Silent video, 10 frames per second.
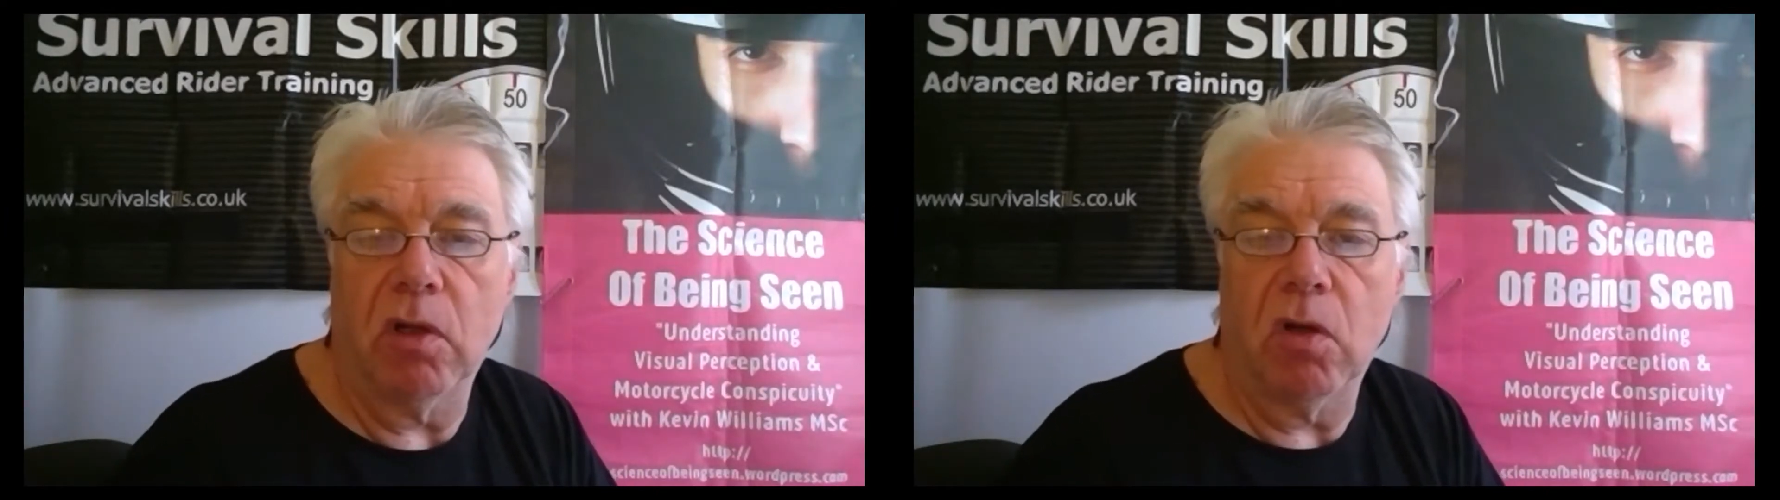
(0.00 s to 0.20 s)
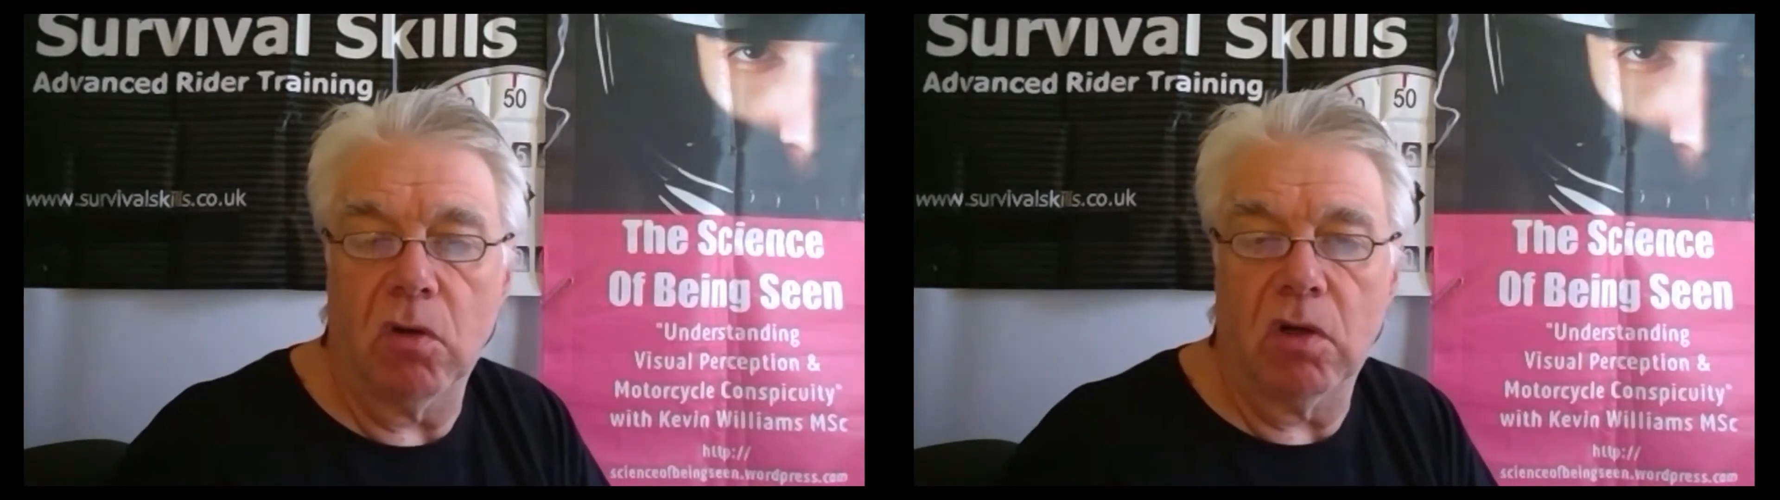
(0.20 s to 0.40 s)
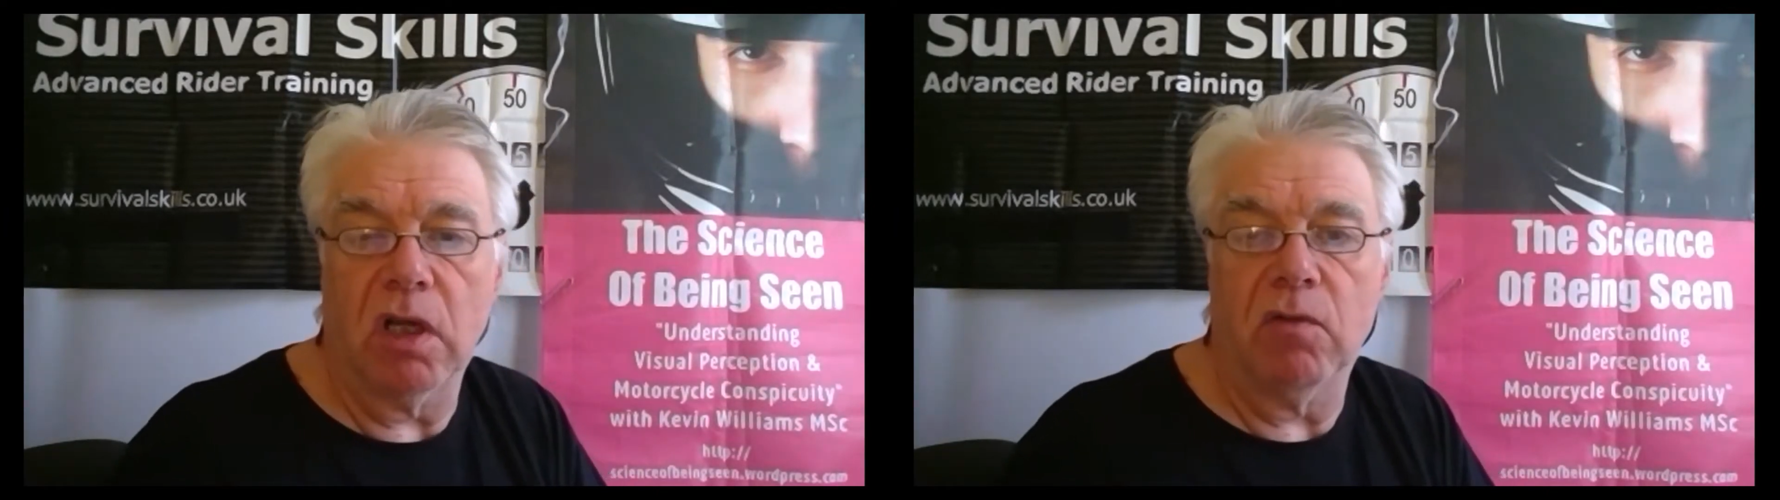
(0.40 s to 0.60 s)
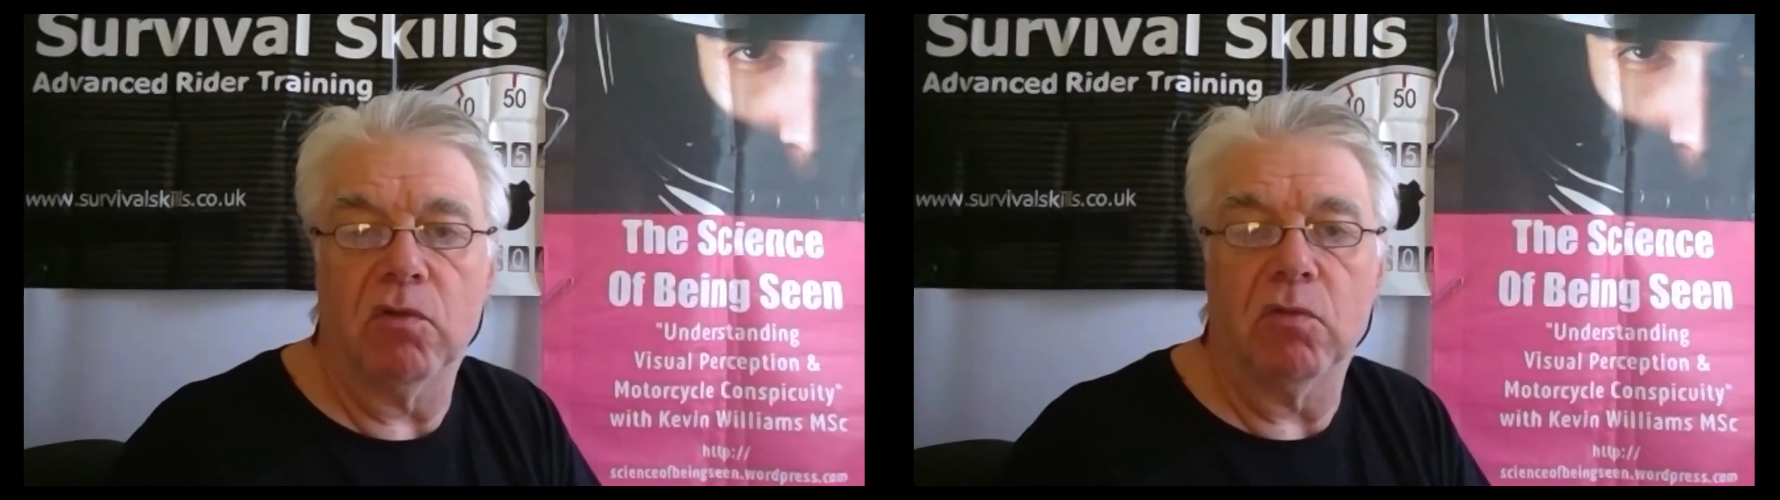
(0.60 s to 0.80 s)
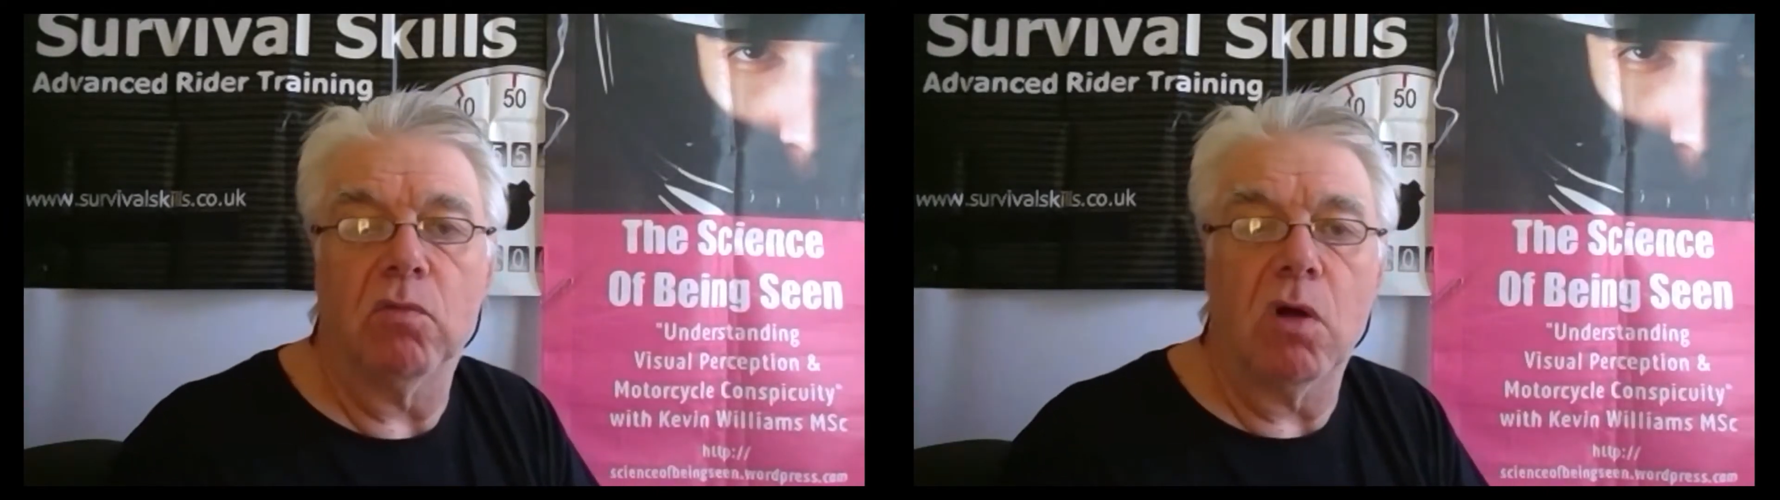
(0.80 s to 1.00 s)
hot
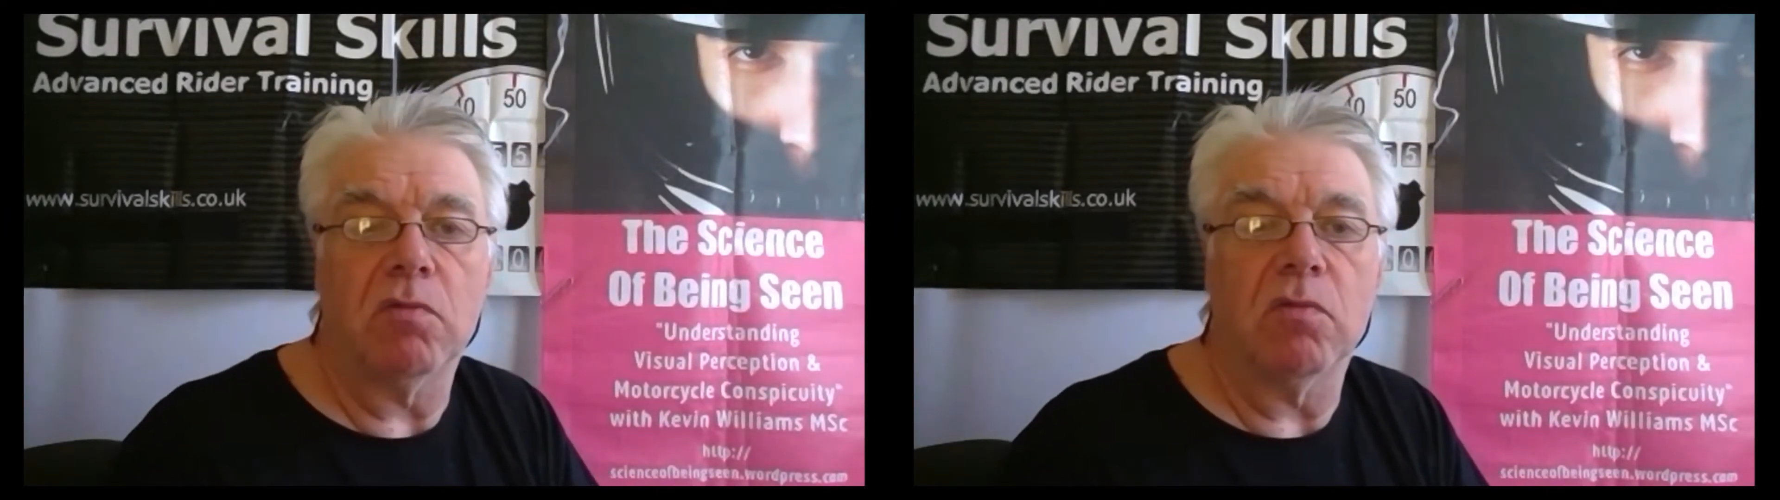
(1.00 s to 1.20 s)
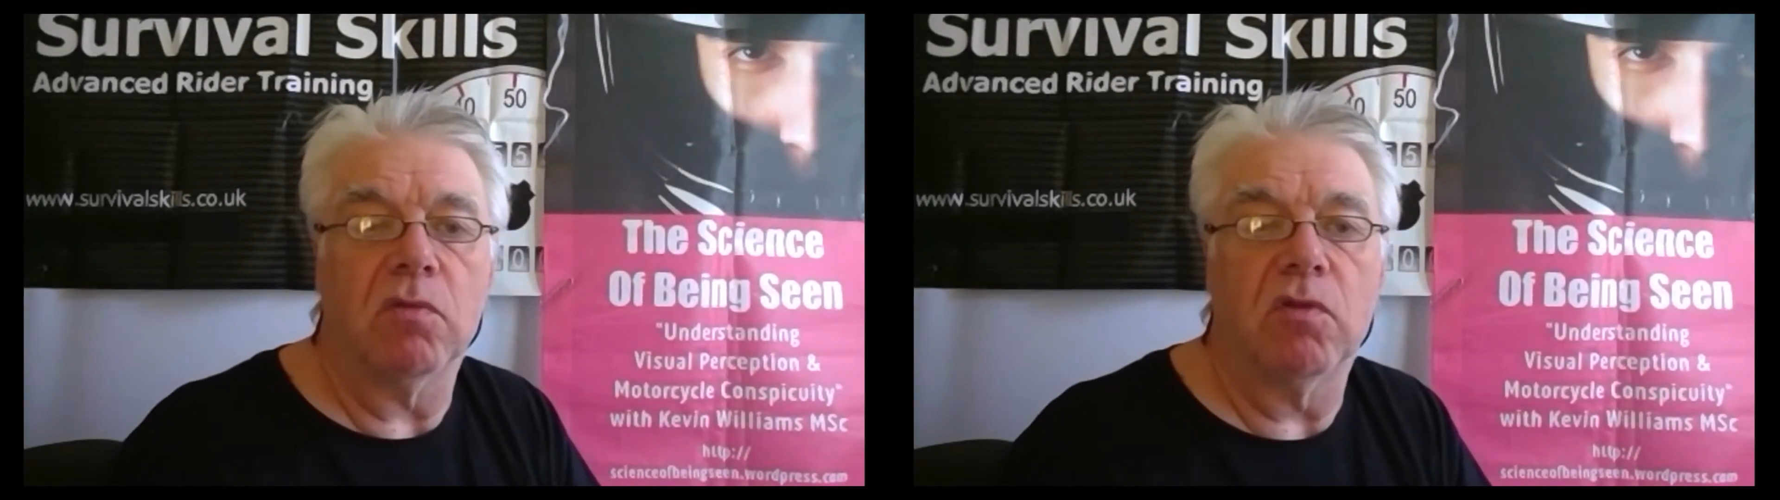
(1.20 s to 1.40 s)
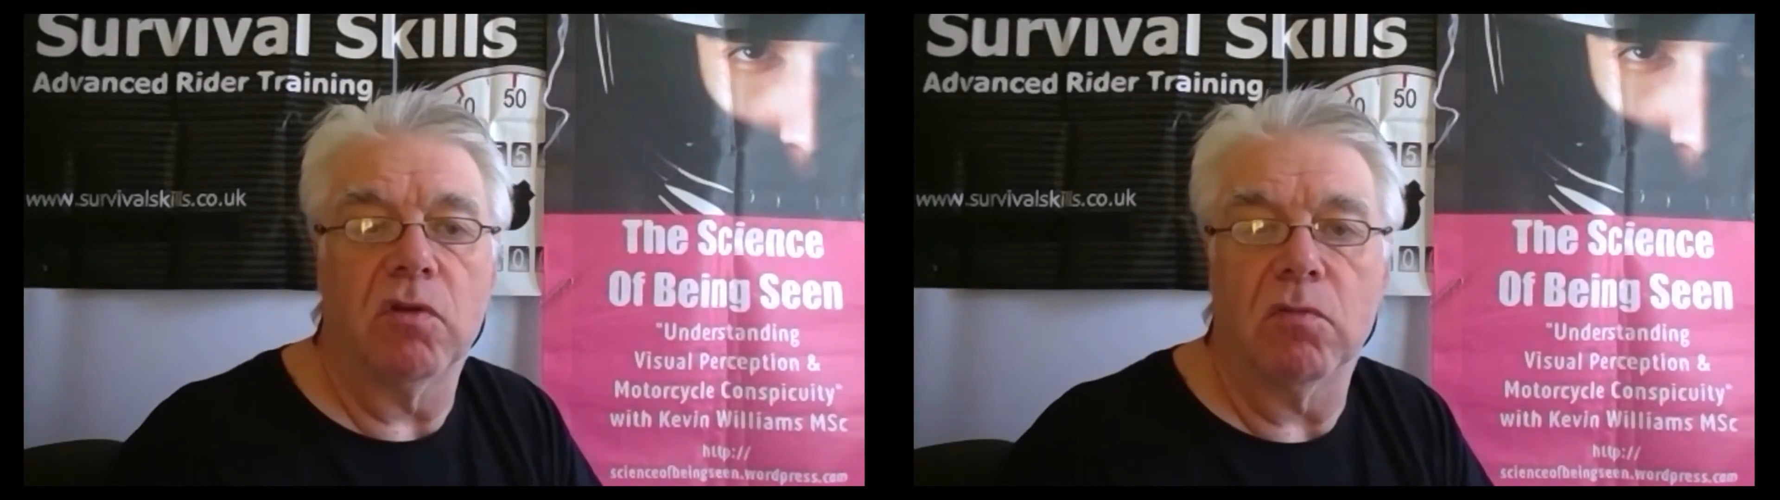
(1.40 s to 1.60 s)
gloves won't